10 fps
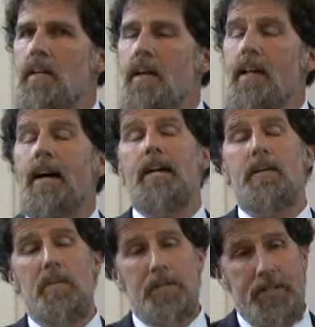And I
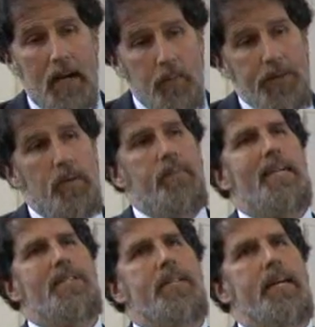sat with the women, I
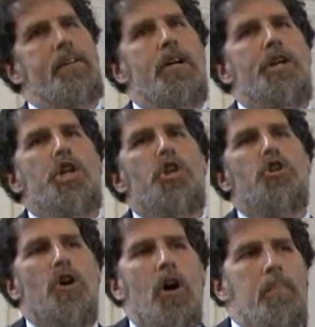said,
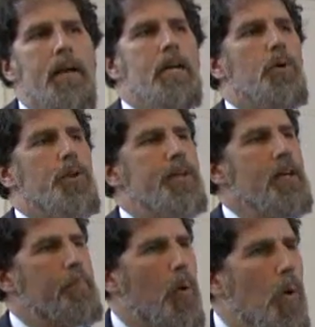nobody will think
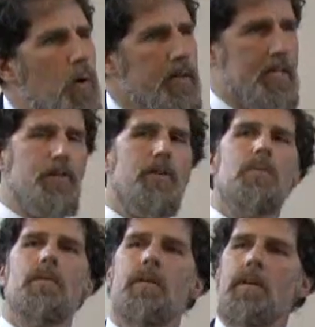poorly of you
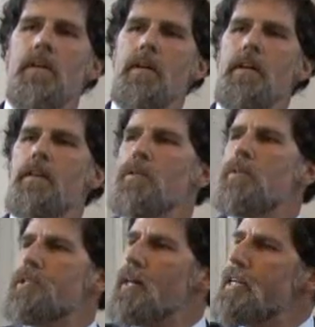if you
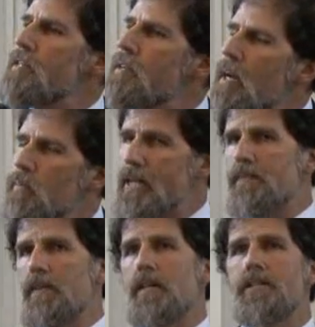decide you're not ready
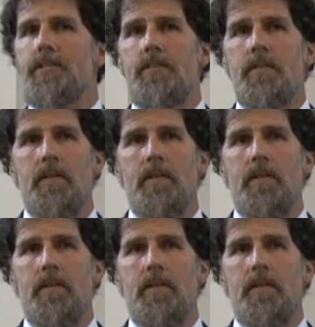for this.